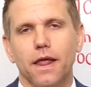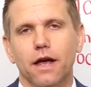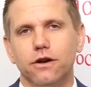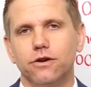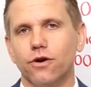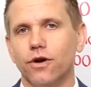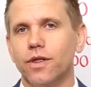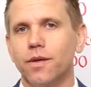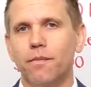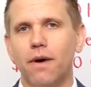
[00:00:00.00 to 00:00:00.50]

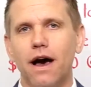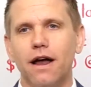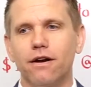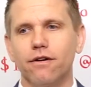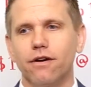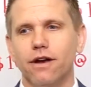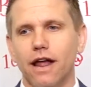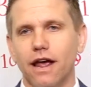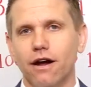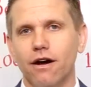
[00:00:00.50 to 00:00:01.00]
During the
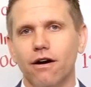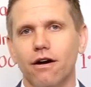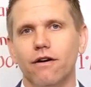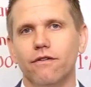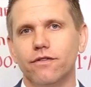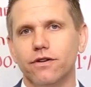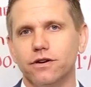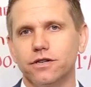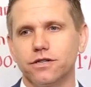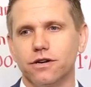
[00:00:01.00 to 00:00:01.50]
modern era
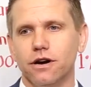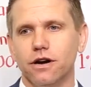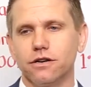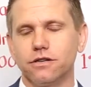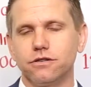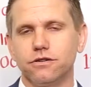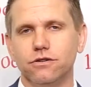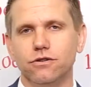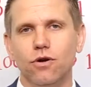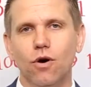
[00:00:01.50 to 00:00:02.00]
of
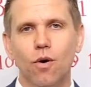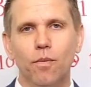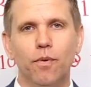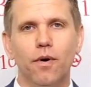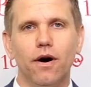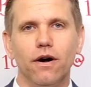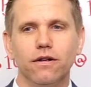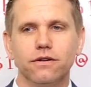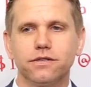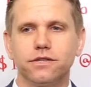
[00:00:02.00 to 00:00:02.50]
insurance, no
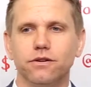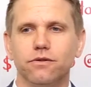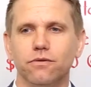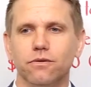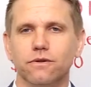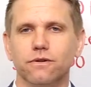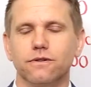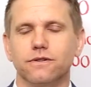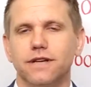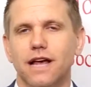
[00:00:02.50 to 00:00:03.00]

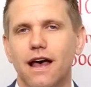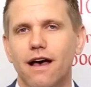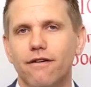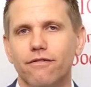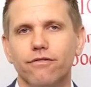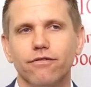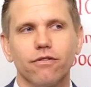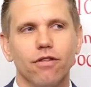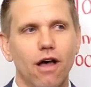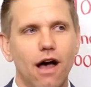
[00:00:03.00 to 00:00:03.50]
policyholder has
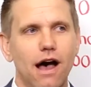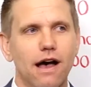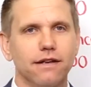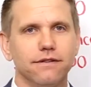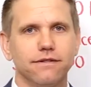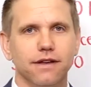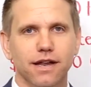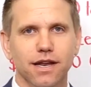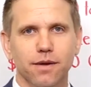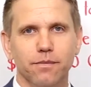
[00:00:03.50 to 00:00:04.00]
ever
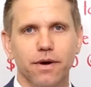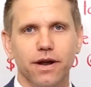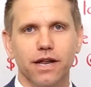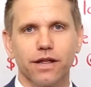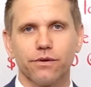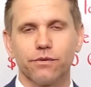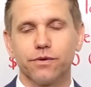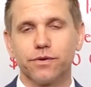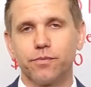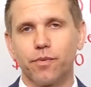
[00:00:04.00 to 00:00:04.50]
lost any
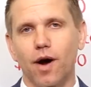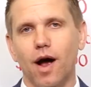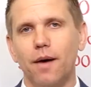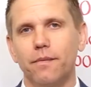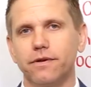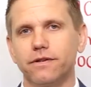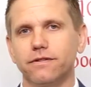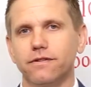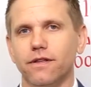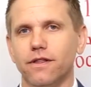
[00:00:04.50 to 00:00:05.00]
money that was
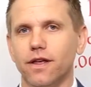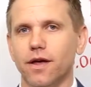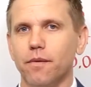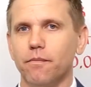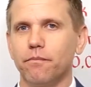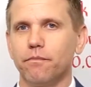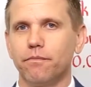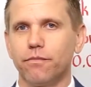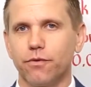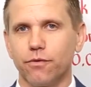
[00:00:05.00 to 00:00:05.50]
promised to
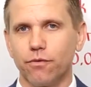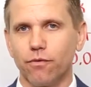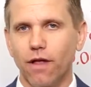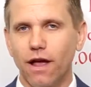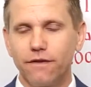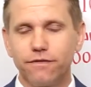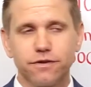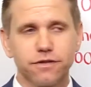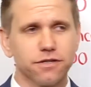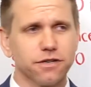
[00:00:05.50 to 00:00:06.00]
them through
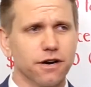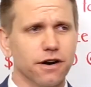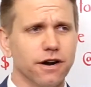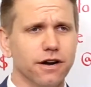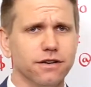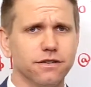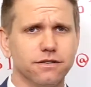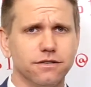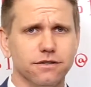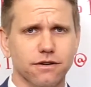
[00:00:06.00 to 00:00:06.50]
life
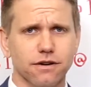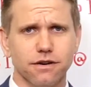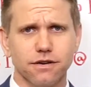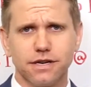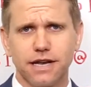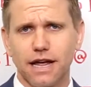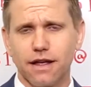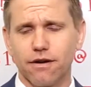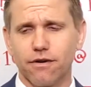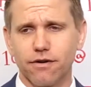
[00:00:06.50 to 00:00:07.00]
insurance or
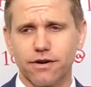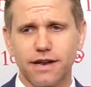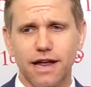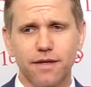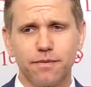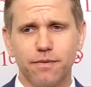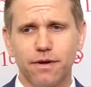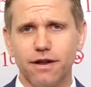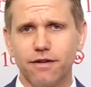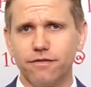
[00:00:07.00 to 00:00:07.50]

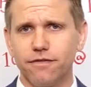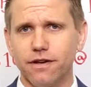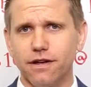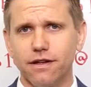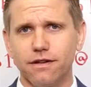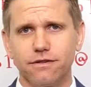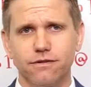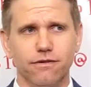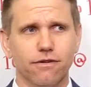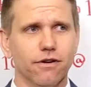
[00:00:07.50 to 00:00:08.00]
death
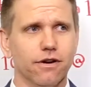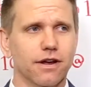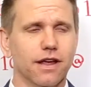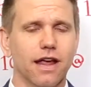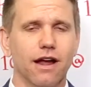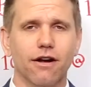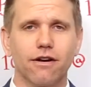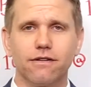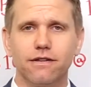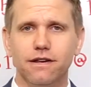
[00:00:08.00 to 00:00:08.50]
benefits or
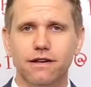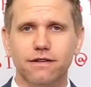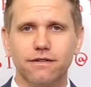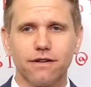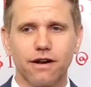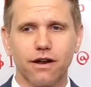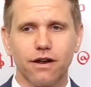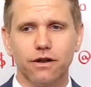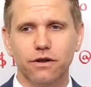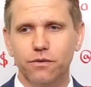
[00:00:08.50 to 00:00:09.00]
guarantees
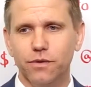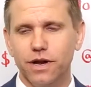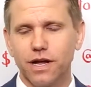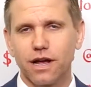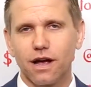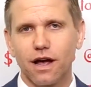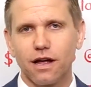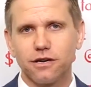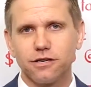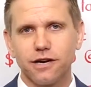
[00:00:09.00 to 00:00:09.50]
on annuity
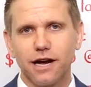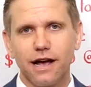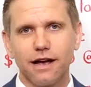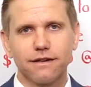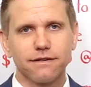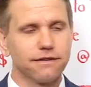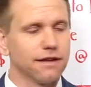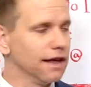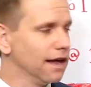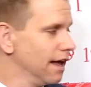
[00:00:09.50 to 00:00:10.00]

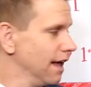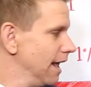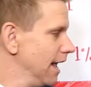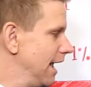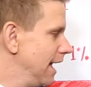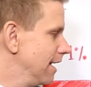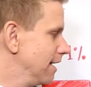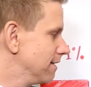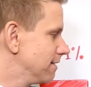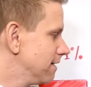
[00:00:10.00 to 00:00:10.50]
contracts.
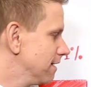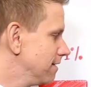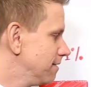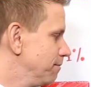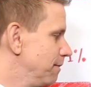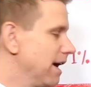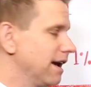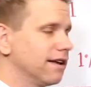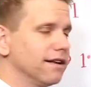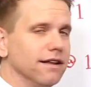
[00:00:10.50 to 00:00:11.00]
And it's this
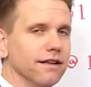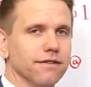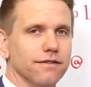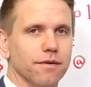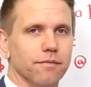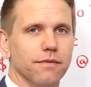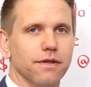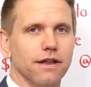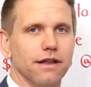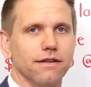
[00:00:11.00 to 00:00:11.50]

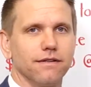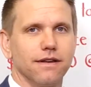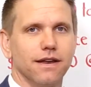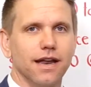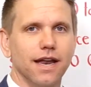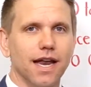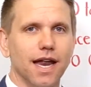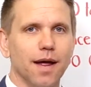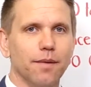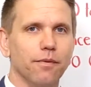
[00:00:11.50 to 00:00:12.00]
mechanism that has
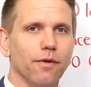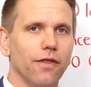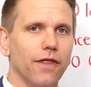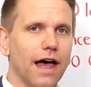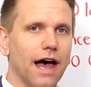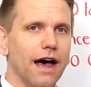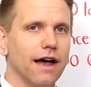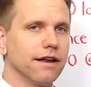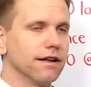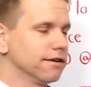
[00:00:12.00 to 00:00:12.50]
enabled
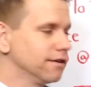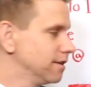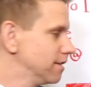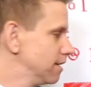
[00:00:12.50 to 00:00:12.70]
that